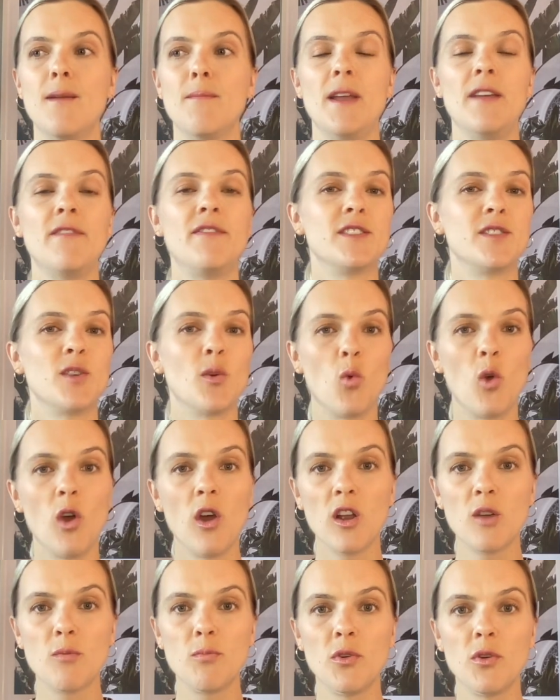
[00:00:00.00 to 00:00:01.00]
If it's a
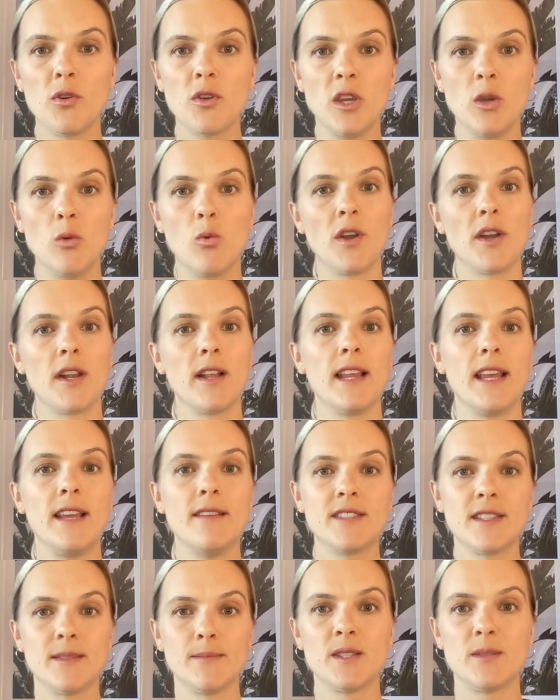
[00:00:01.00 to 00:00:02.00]
workbook, you want to
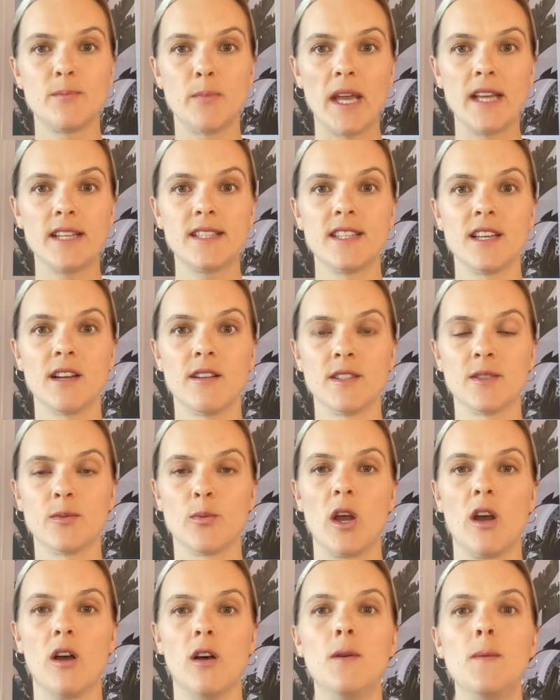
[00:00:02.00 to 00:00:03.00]
leave some space there as
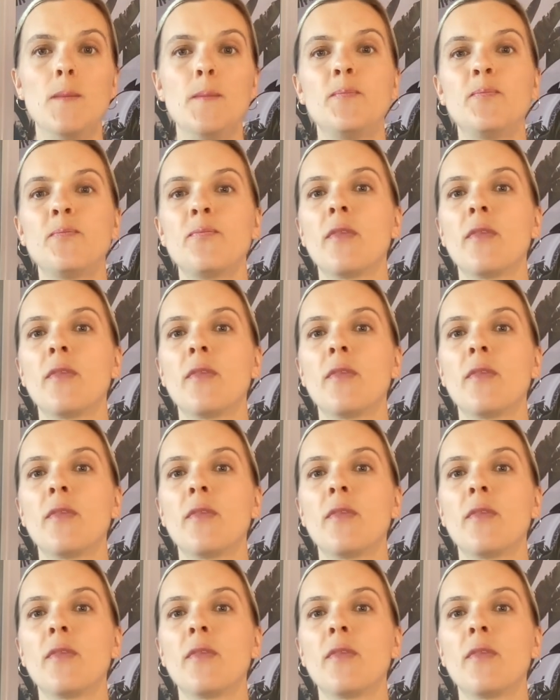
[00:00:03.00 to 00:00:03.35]
well.